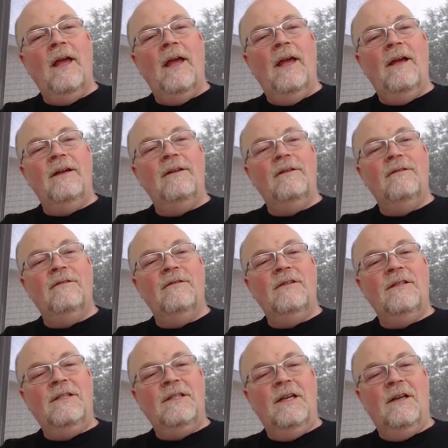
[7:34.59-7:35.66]

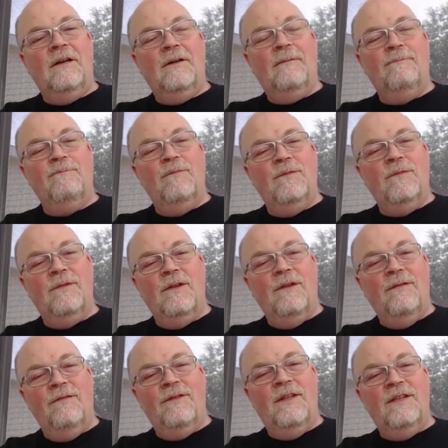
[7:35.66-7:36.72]
And um, th
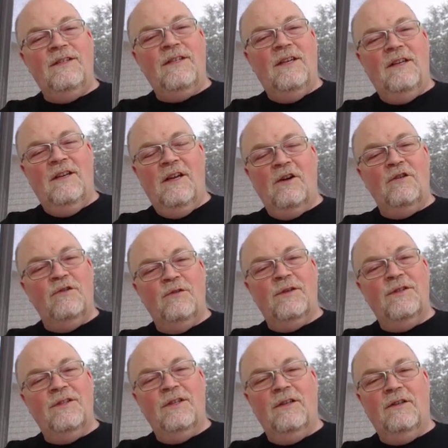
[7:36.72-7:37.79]
this
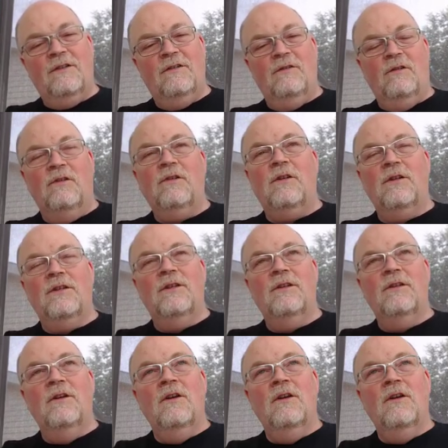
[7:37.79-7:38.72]
characteristic look